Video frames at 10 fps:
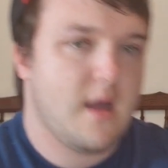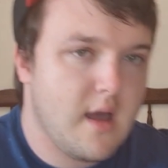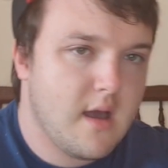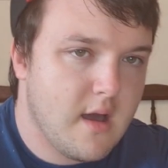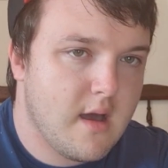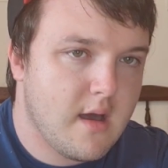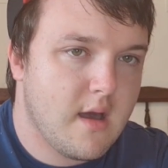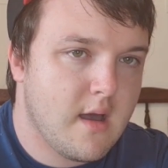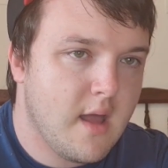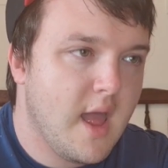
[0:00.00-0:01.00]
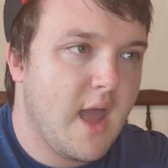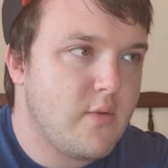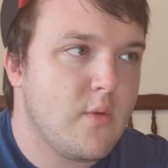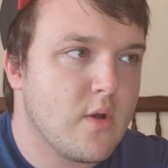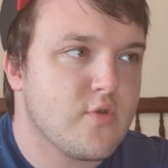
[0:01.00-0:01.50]
I
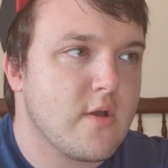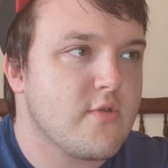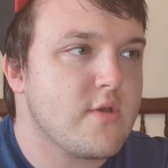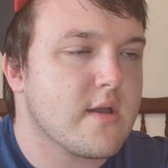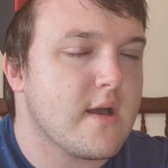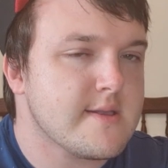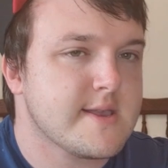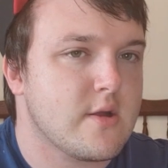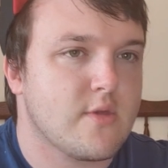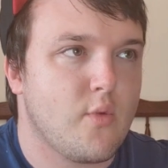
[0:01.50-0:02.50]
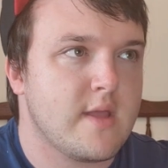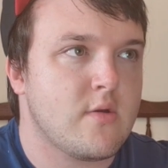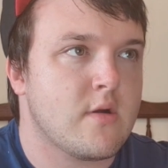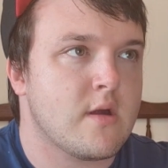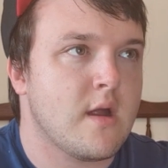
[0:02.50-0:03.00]
really want to go to your concert when
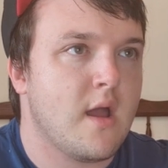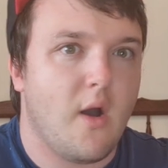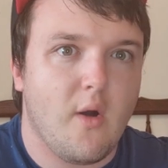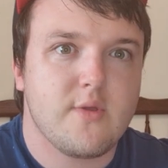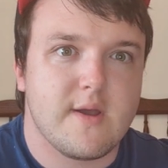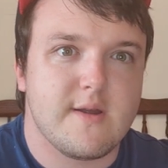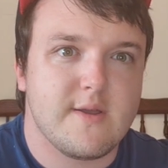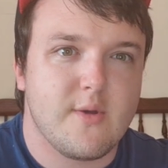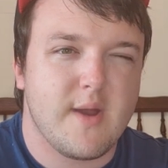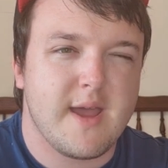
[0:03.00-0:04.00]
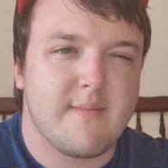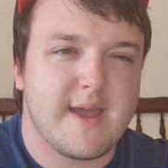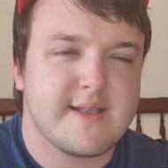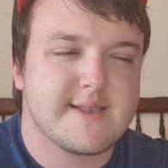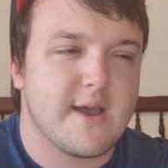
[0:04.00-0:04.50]
you're older, you know what I
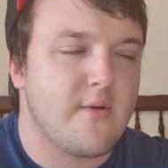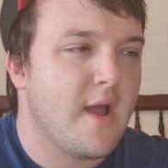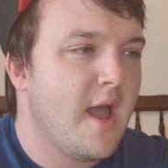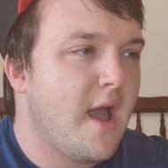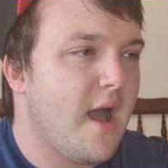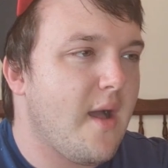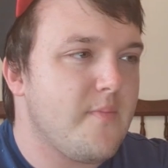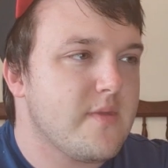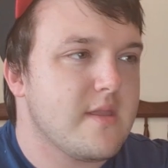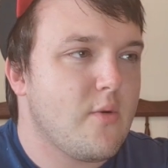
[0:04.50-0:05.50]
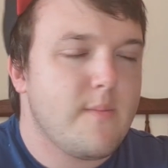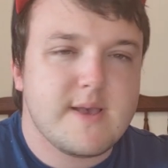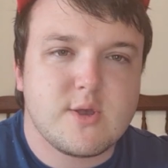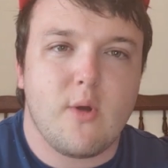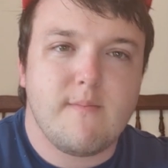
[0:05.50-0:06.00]
mean? So, that would
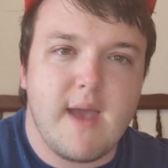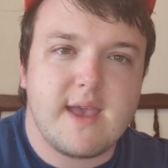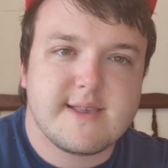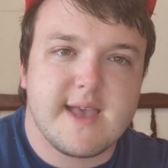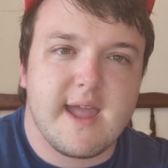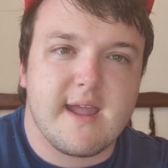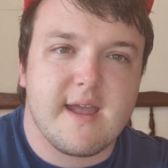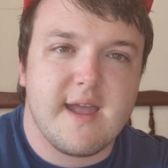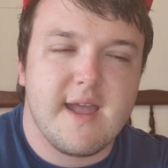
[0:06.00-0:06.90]
be so amazing.